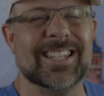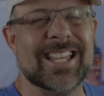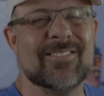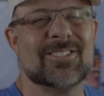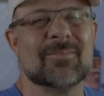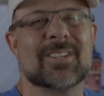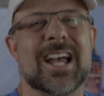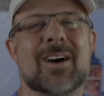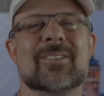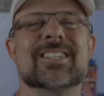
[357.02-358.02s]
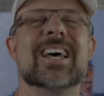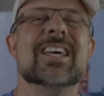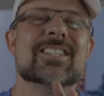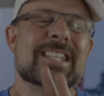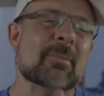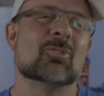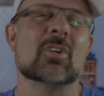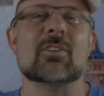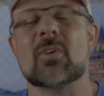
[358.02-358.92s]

leave some comments. Step three,